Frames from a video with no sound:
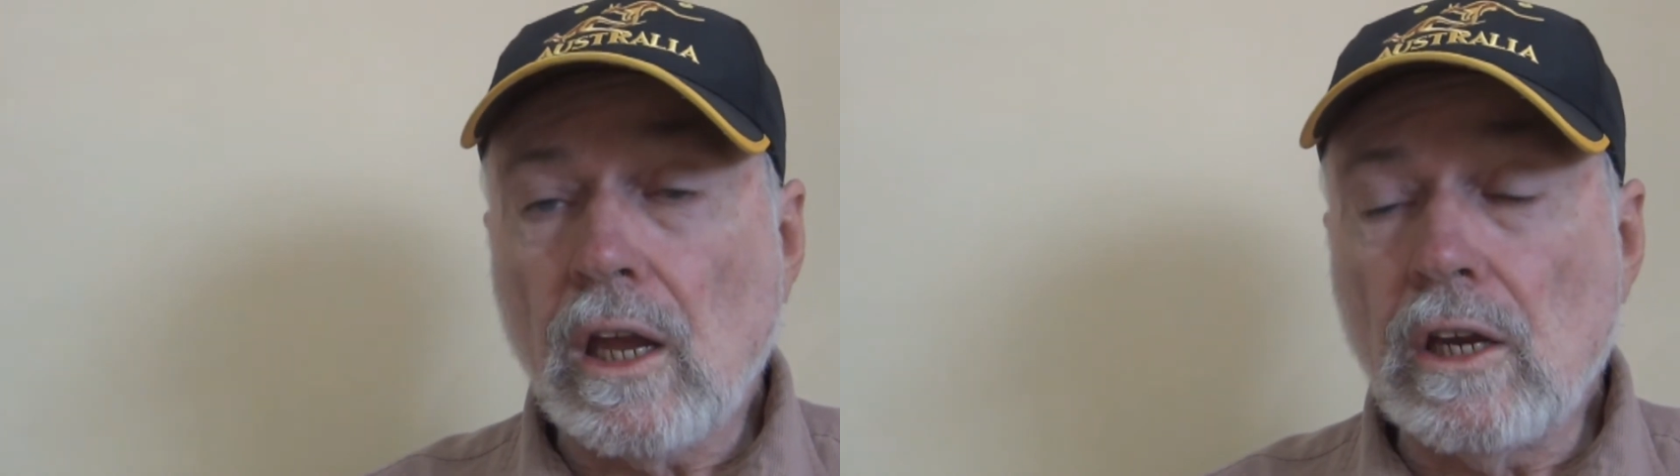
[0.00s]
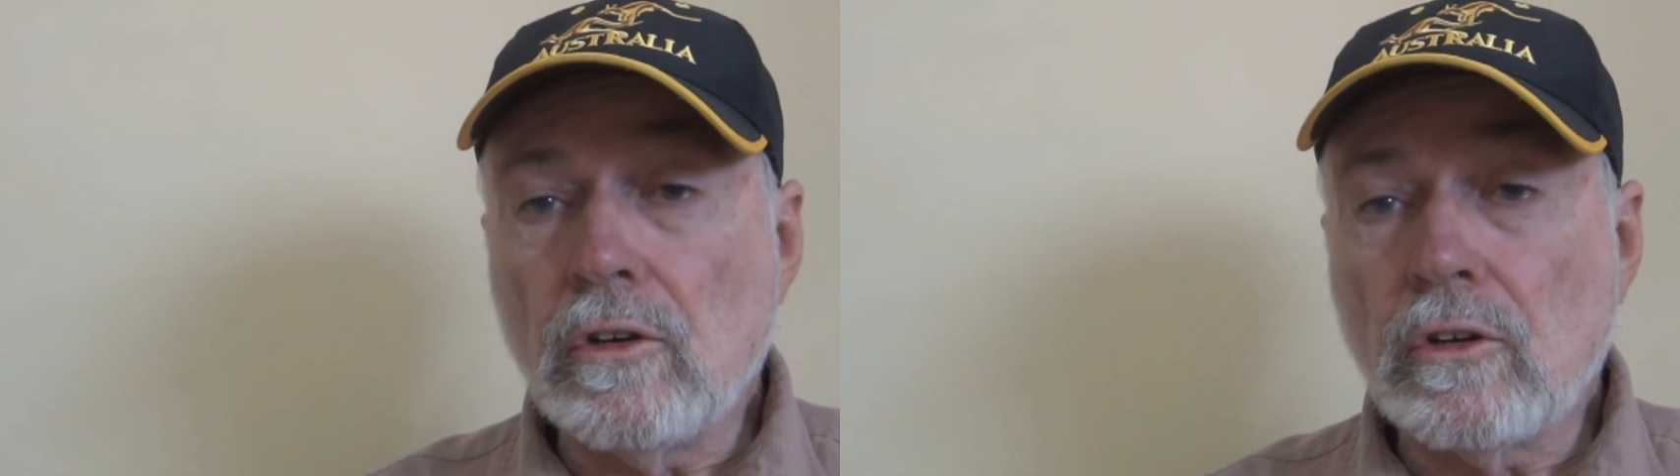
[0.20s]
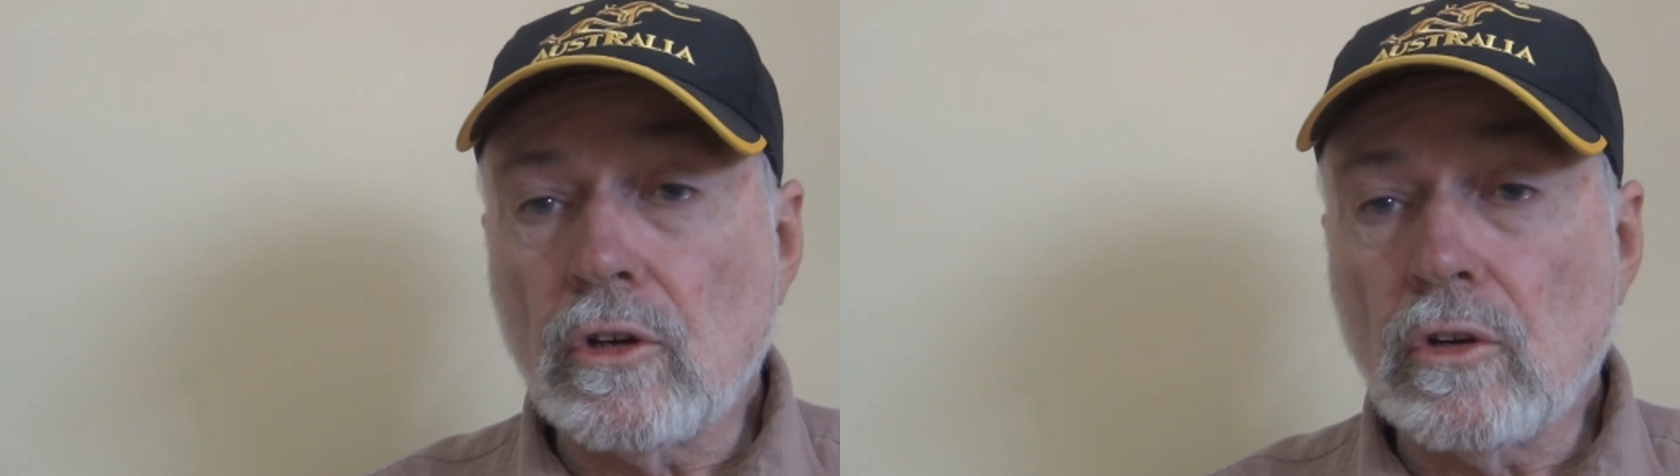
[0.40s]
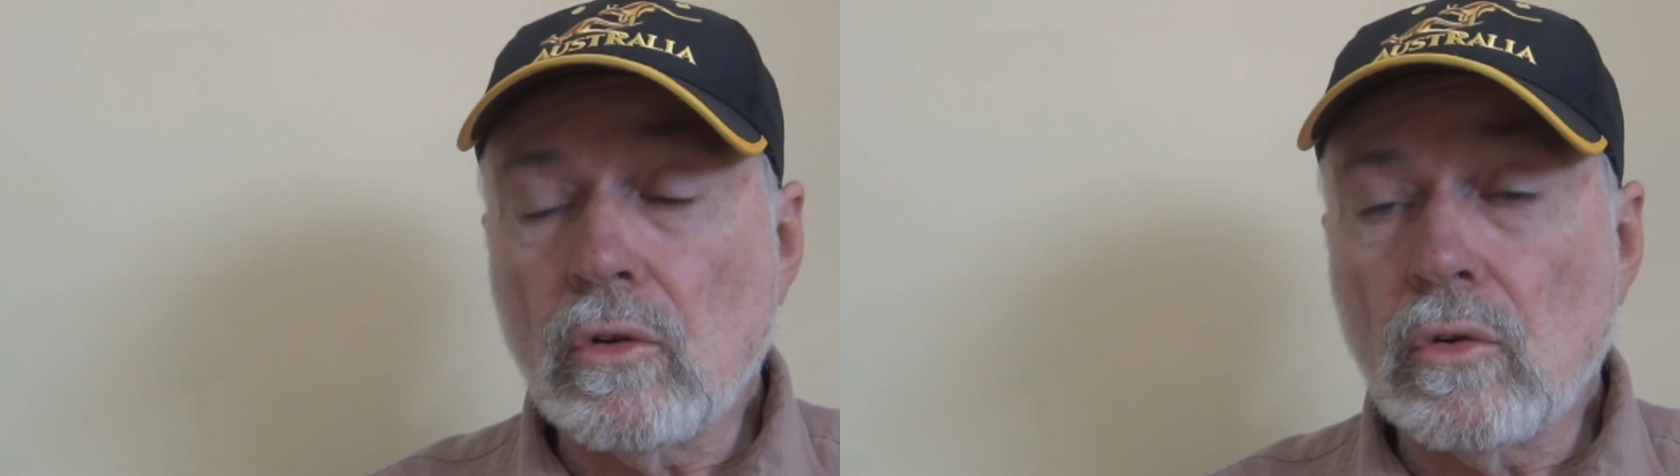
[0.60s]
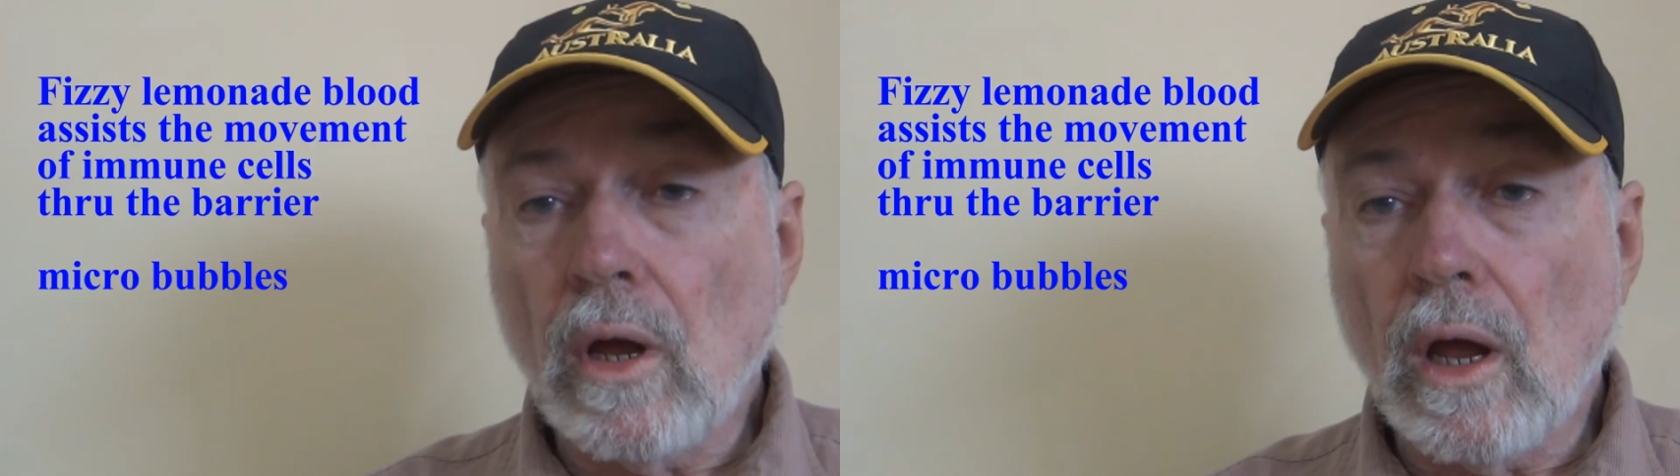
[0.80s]

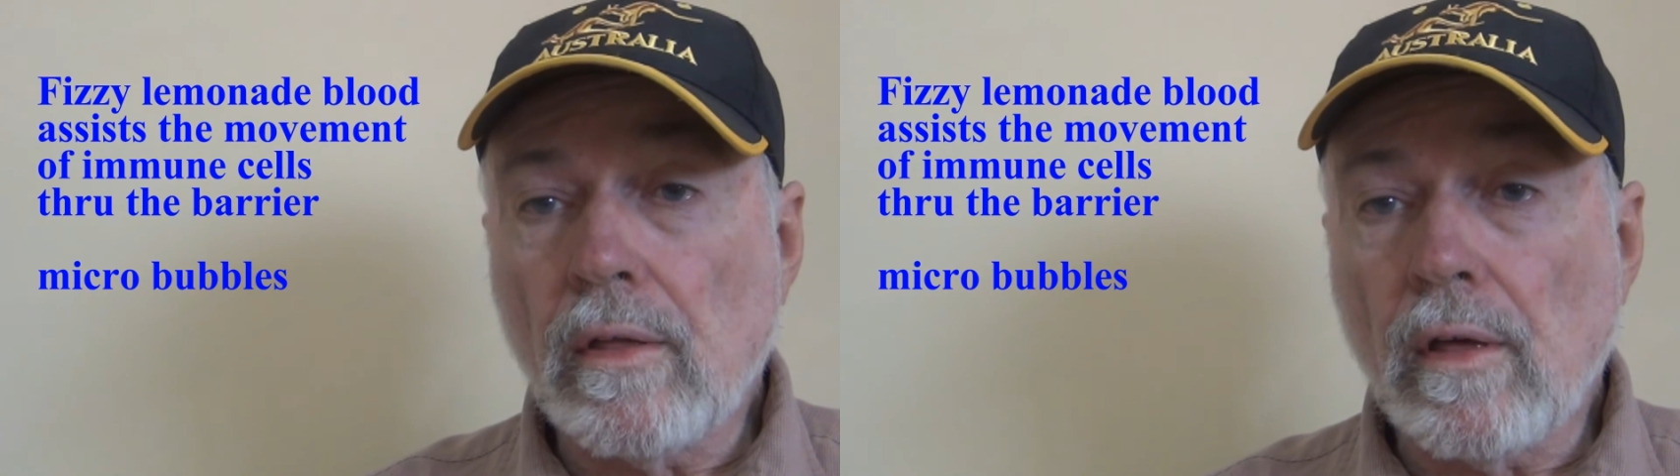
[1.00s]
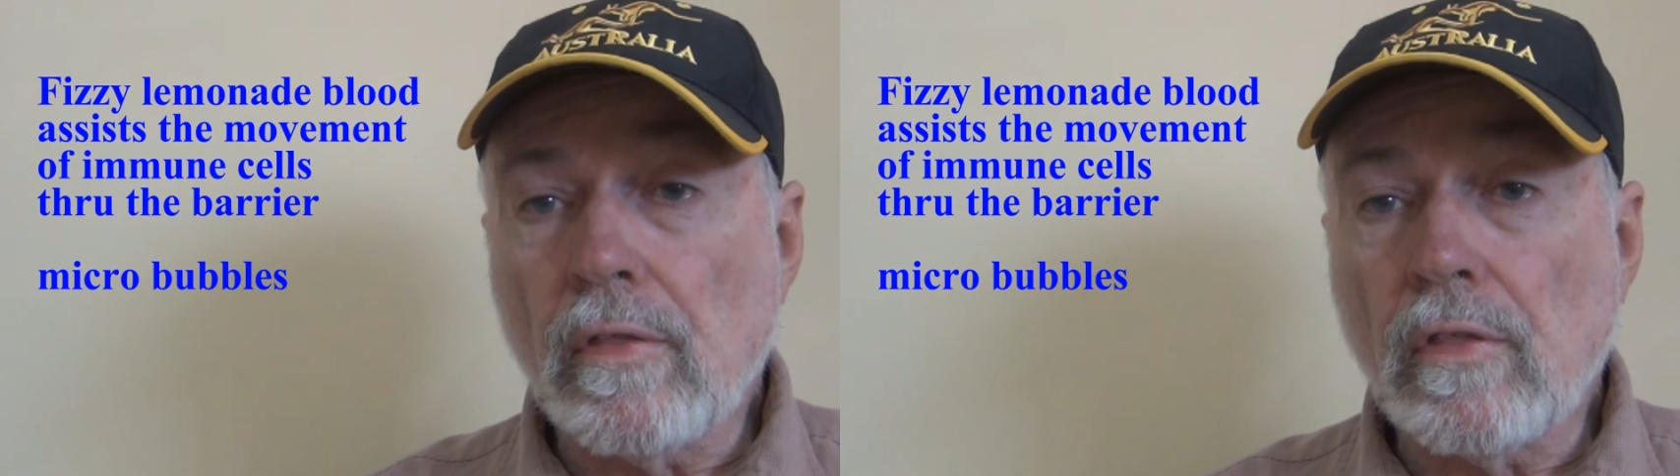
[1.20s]
into uh,